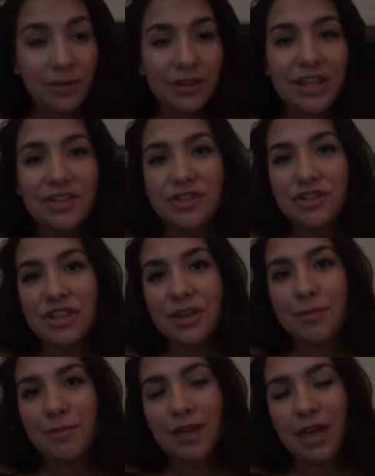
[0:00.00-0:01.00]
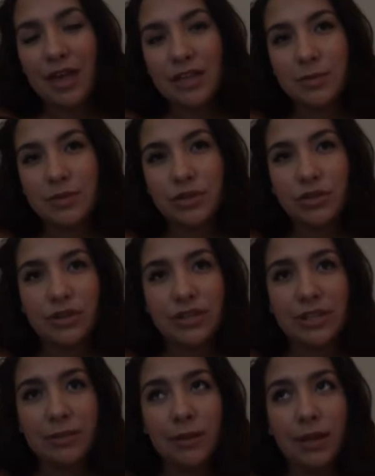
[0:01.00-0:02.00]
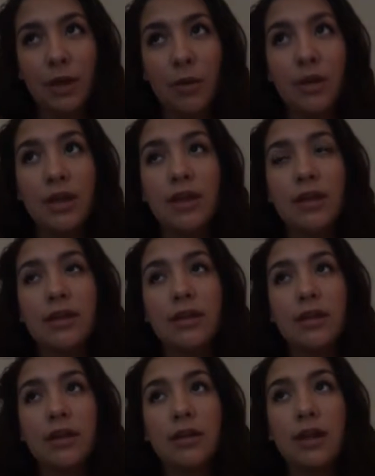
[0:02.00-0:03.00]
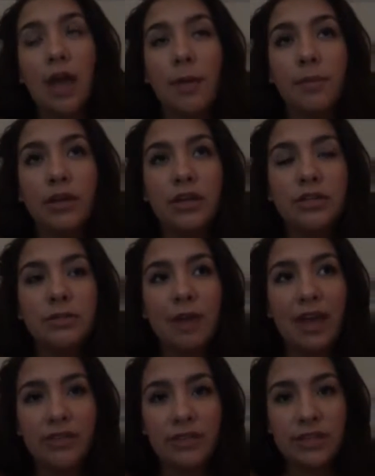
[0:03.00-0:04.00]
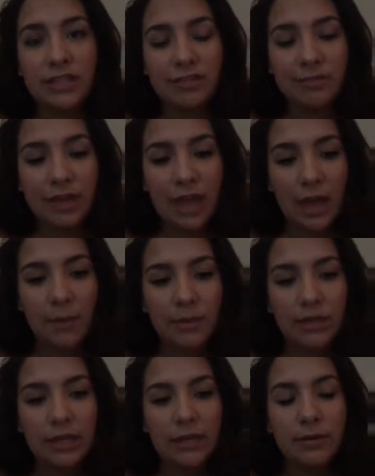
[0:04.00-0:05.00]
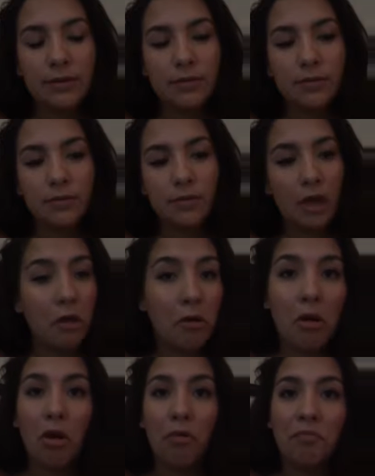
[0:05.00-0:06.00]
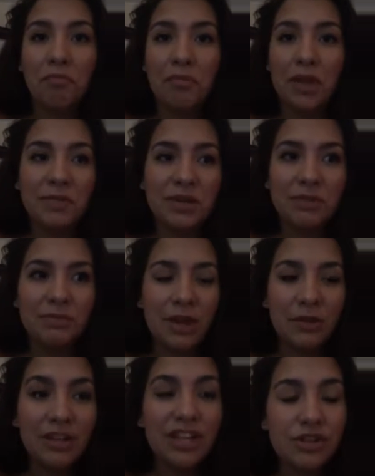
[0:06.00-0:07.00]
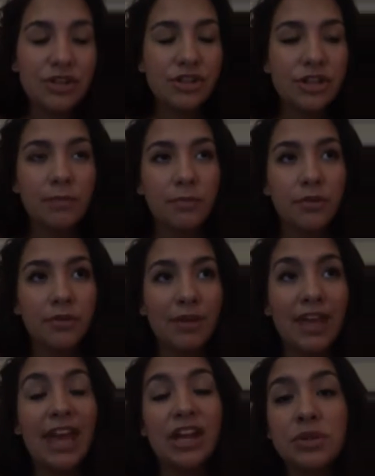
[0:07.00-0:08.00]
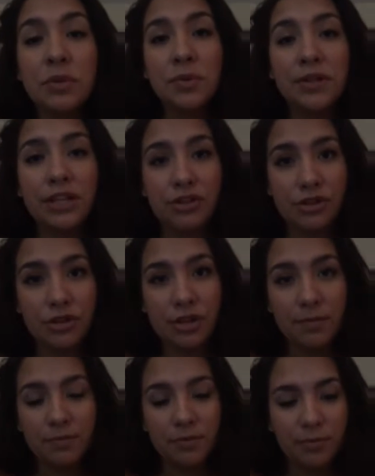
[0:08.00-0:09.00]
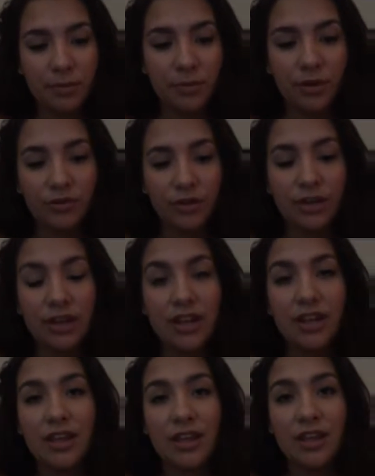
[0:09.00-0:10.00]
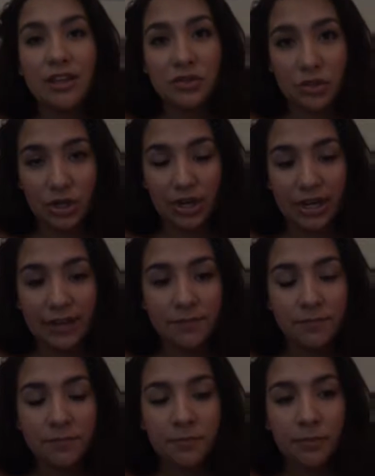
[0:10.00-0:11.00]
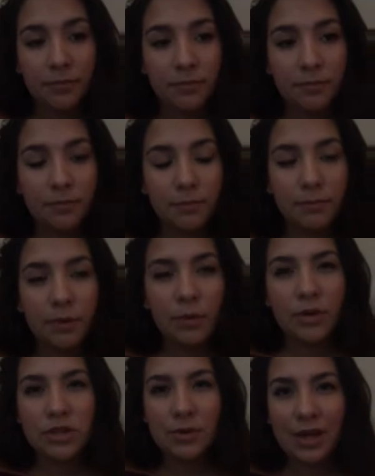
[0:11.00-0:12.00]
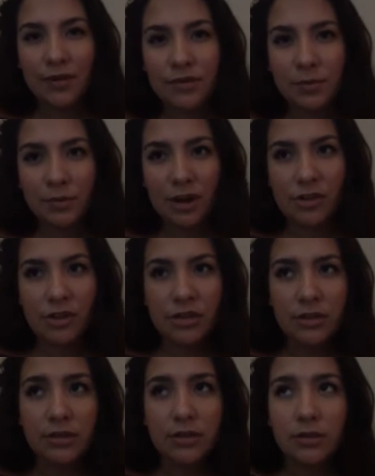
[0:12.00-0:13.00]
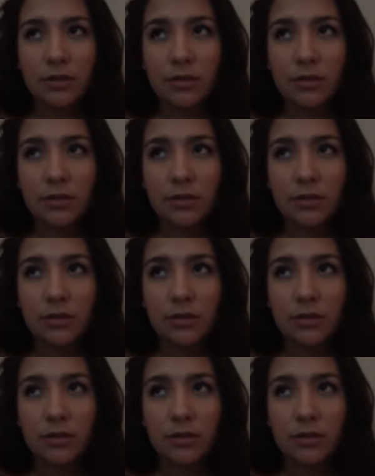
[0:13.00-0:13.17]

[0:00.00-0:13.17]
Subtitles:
relationship has been stressing me out, not because bad things have been happening at all. I mean, my actual relationship with my boyfriend is great, but when you have depression,